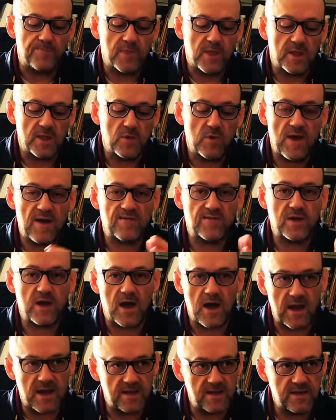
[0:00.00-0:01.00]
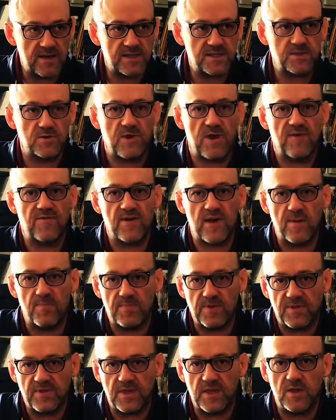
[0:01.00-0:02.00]
You have kindness, you have
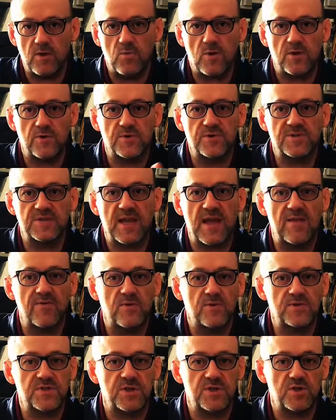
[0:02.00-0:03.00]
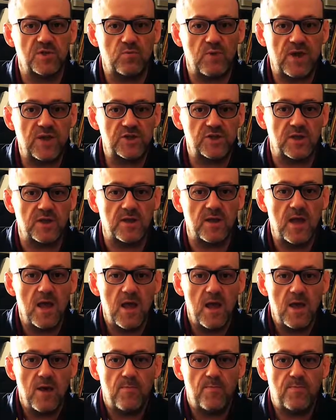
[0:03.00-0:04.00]
empathy, you understand their situation,
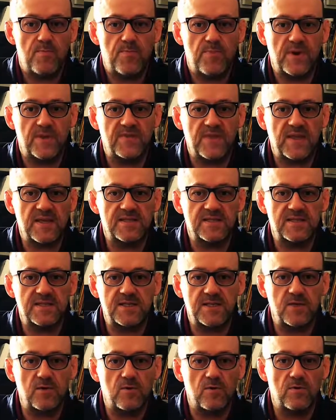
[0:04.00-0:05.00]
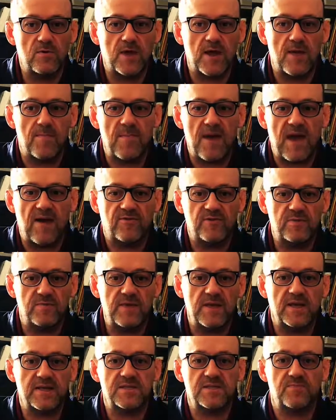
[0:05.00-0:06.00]
but they still have to
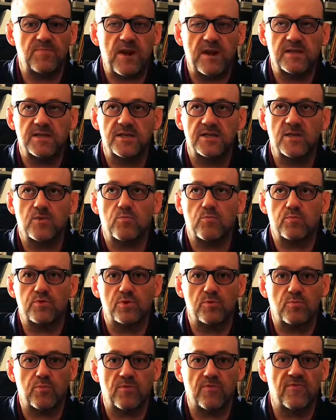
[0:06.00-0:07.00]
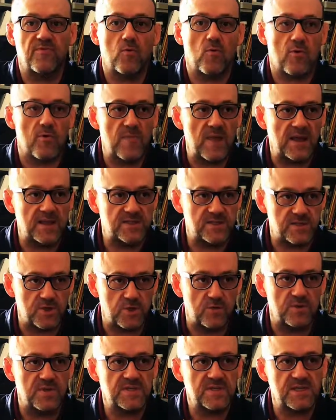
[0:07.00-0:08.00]
be expected to perform as
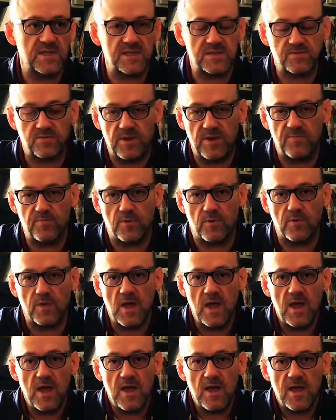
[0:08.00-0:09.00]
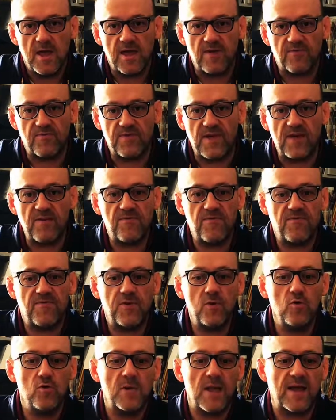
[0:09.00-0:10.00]
students and as people. If they
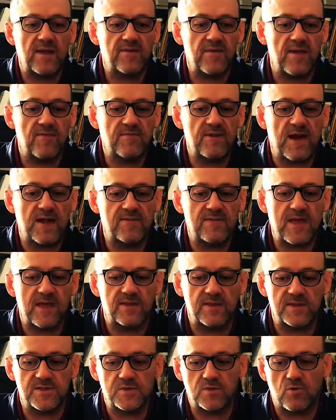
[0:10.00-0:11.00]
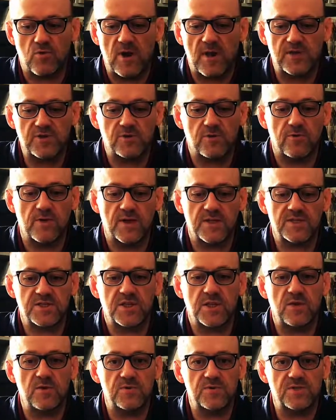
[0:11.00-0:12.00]
feel like they've got like this crutch or an
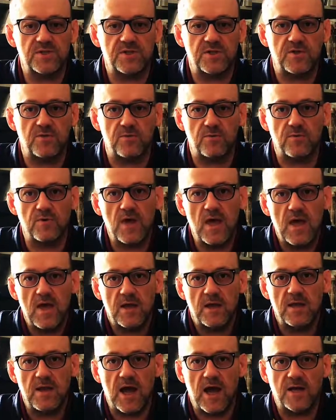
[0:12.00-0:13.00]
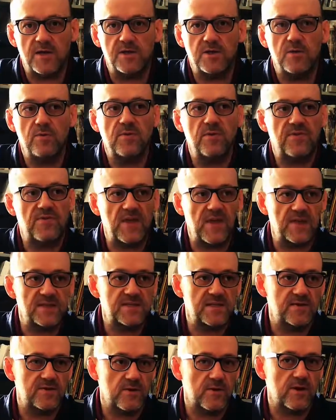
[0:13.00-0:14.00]
excuse to not do the things
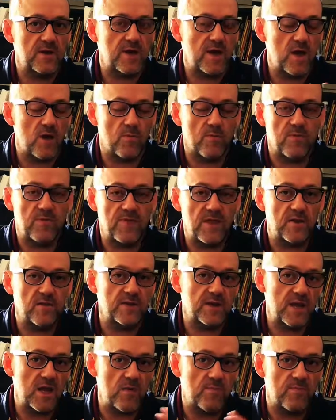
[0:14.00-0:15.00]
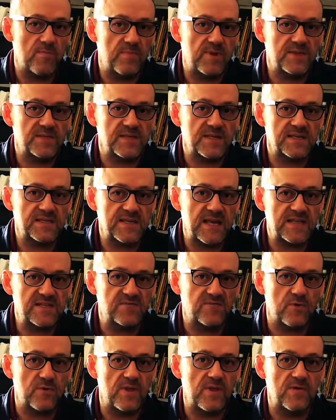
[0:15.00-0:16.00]
that are going to help them be
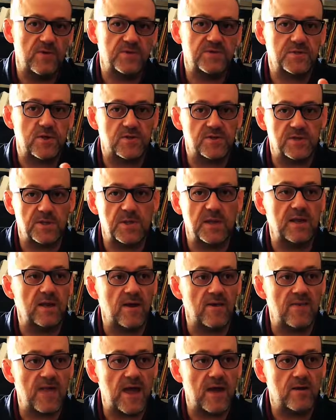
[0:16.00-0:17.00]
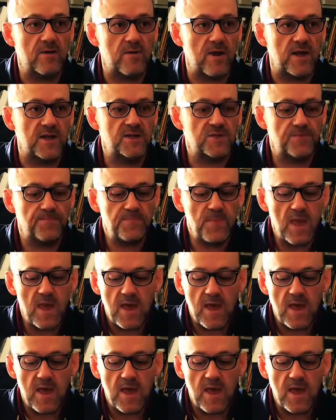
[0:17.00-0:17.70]
successful, then they'll start to lean on that crutch.